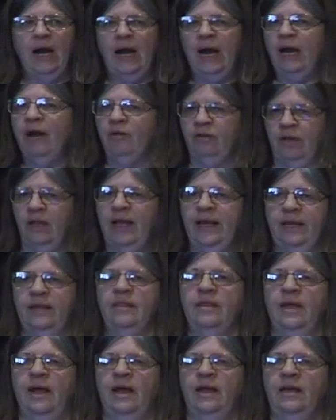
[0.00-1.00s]
I don't like
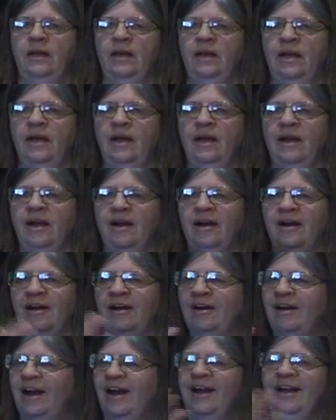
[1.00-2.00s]
that.
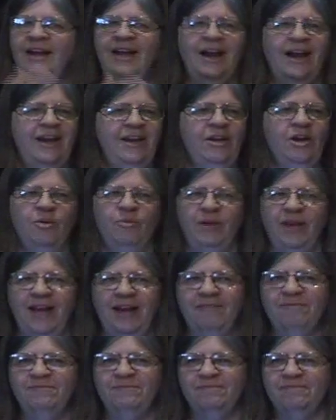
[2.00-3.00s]
I know we
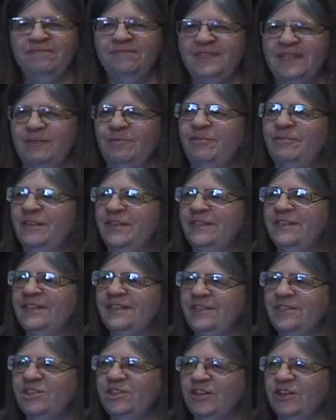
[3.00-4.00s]
have some of our
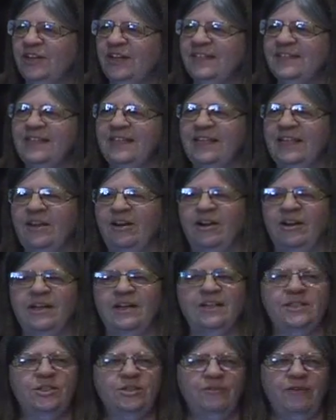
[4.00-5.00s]
citizen journalists in the
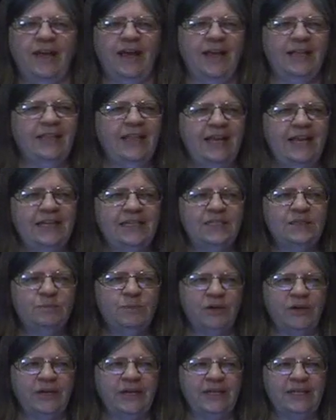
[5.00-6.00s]
audience who've had that
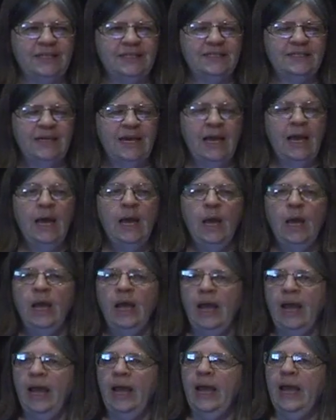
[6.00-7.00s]
experience.
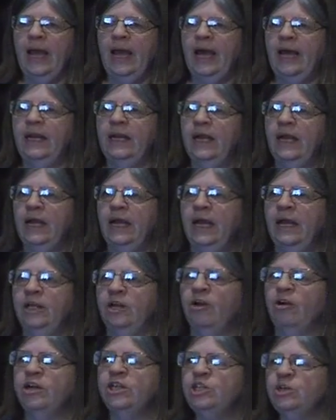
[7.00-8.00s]
And
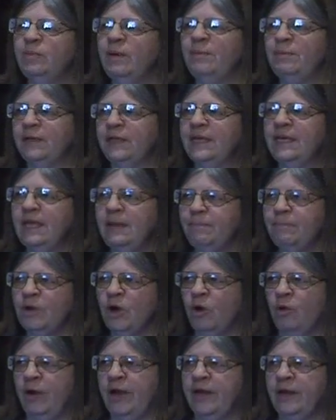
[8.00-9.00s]
encouraging people to keep
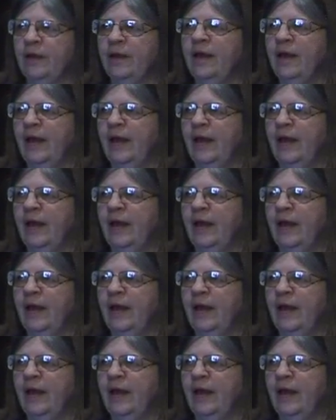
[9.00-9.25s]
going